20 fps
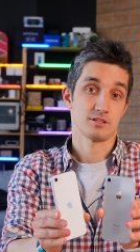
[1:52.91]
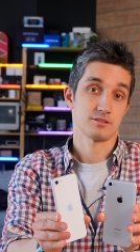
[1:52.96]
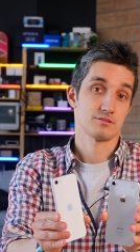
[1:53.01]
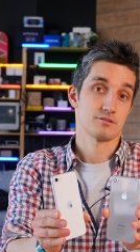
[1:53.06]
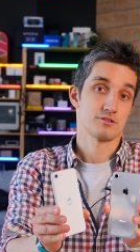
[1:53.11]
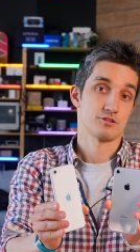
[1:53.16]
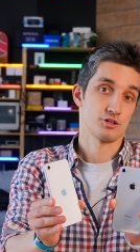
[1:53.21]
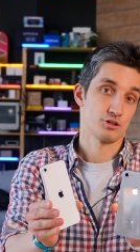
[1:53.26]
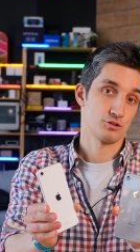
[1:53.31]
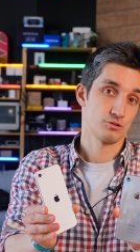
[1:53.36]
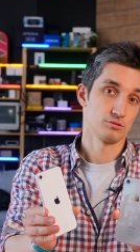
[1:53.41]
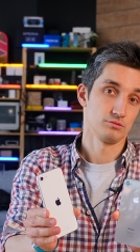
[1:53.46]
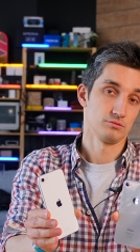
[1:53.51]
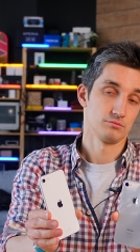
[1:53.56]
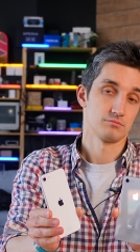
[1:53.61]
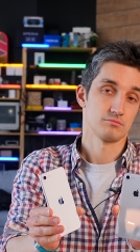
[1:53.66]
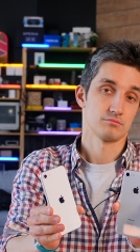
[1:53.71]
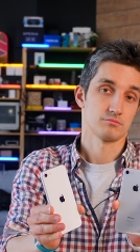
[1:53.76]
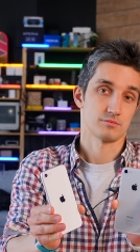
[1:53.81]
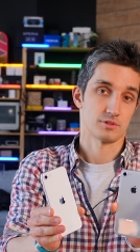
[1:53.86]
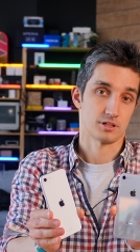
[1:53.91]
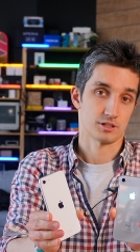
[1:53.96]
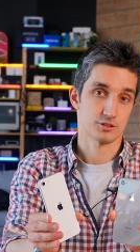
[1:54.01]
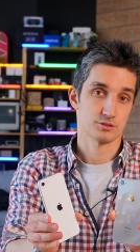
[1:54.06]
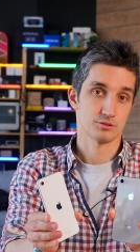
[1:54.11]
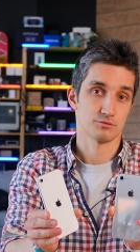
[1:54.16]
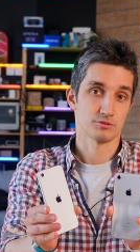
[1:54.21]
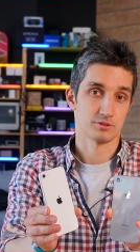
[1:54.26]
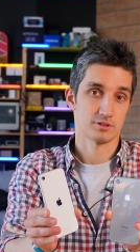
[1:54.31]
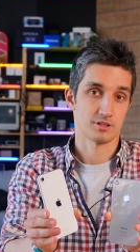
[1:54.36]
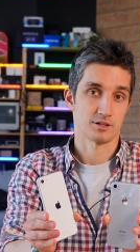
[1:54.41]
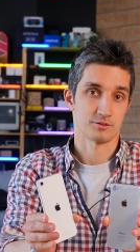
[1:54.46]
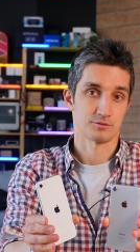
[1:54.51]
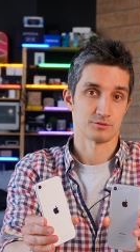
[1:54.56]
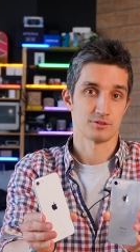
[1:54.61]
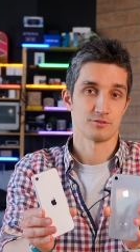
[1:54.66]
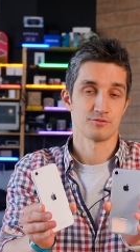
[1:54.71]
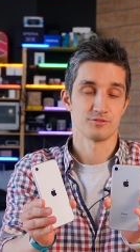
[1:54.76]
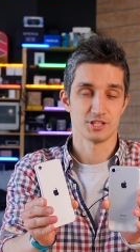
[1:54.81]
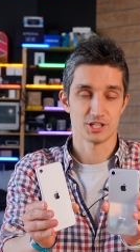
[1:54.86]
so it's true.
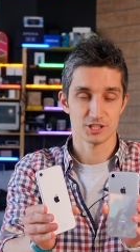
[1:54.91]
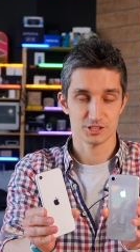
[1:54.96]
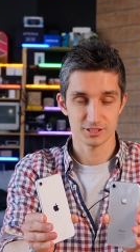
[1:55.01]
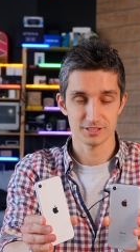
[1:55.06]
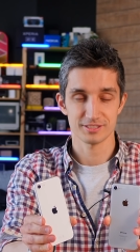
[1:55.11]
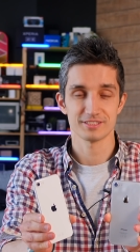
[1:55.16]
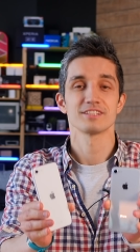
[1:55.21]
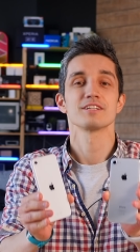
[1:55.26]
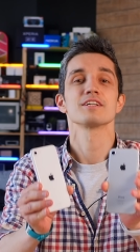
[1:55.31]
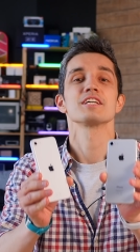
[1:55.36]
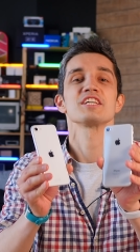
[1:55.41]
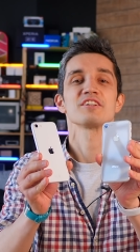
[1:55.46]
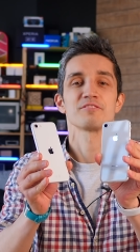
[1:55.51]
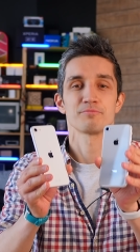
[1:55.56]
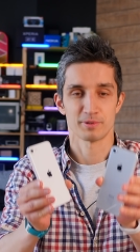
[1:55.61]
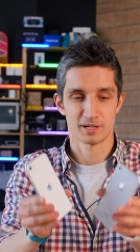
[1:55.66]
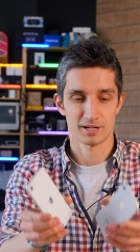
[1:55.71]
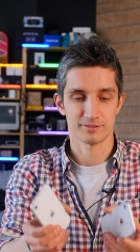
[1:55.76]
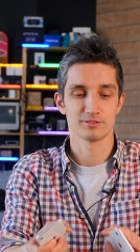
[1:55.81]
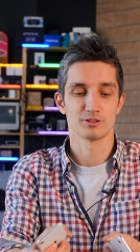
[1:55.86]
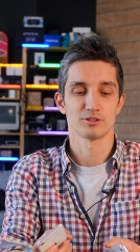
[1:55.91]
They do look very similar.